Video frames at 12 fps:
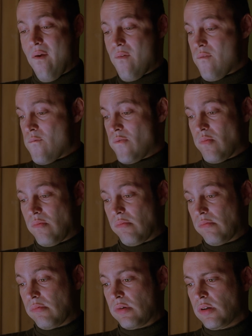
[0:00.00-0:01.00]
Tell me all about her.
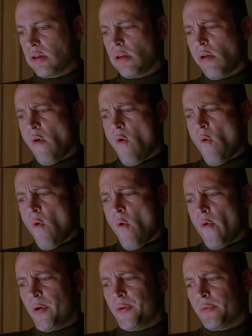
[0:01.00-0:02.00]

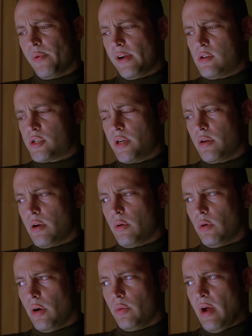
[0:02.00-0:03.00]
Well, she
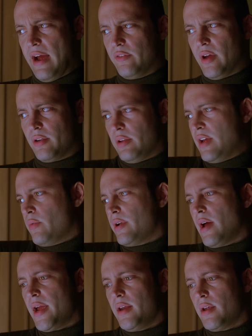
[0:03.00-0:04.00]
arrived rather late
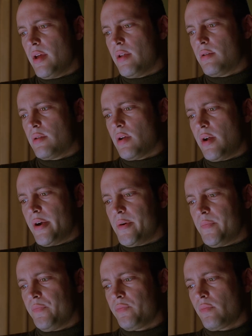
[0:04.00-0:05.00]
one night and
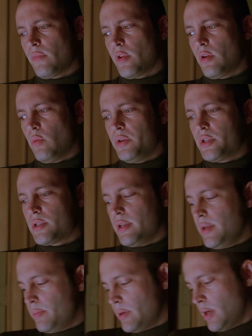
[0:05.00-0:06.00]
uh, went to
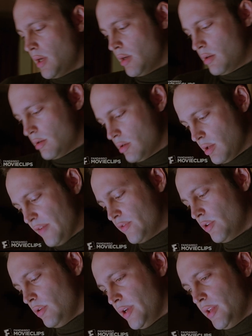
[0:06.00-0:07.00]
sleep and
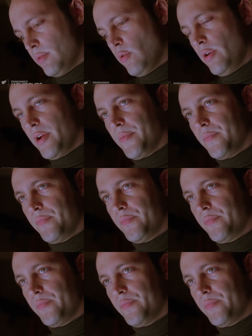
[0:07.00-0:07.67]
left early in the morning.